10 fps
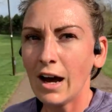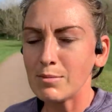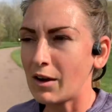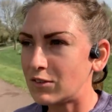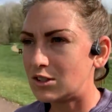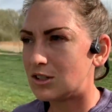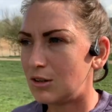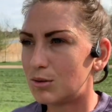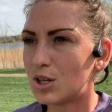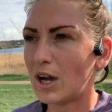I'm having to
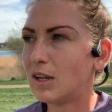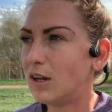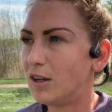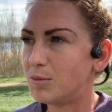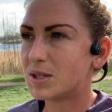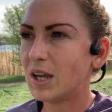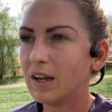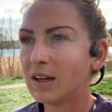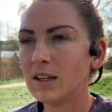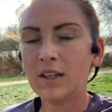do alternate loops.
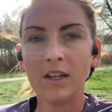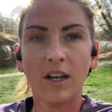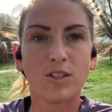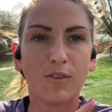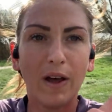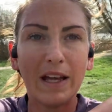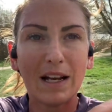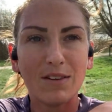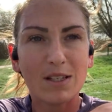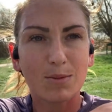So if I head
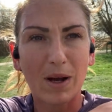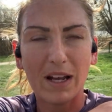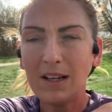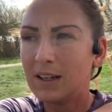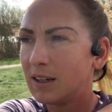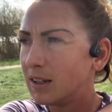out this way,